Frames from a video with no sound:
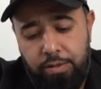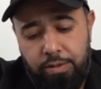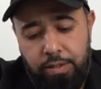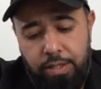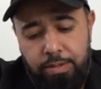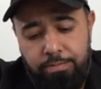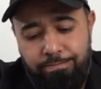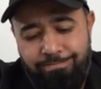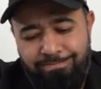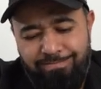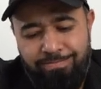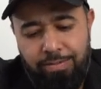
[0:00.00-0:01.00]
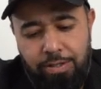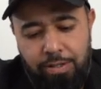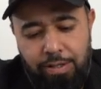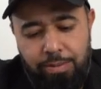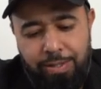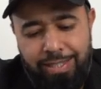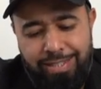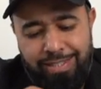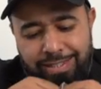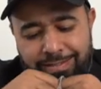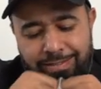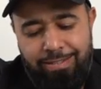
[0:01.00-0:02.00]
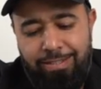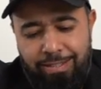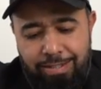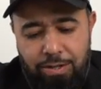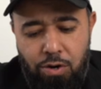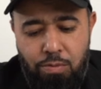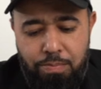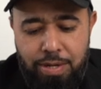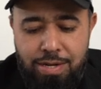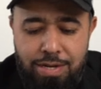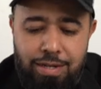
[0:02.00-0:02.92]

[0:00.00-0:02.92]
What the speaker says: All right, let me get this open.